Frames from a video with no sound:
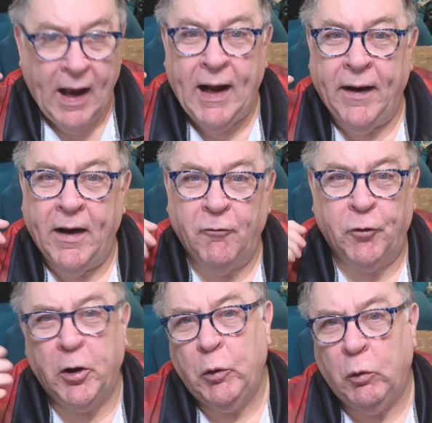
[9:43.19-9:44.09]
and
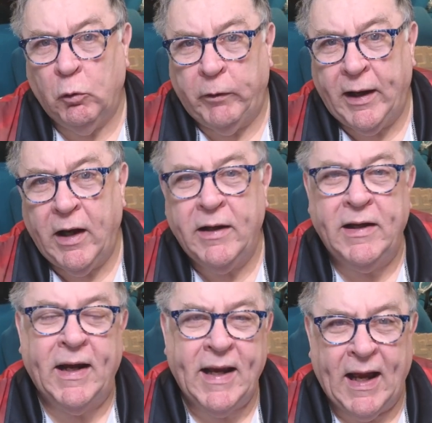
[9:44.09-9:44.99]
I've Googled it,
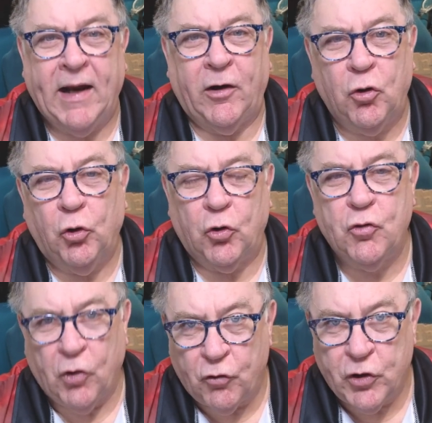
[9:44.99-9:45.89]
and you can
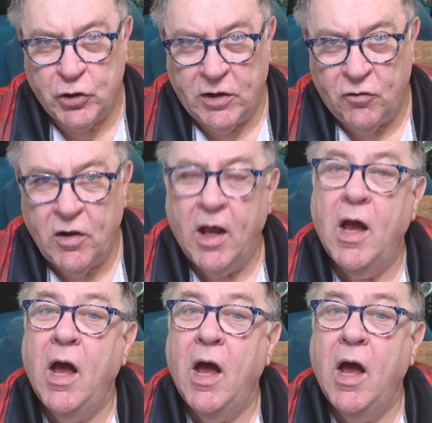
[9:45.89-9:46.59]
cook sausages.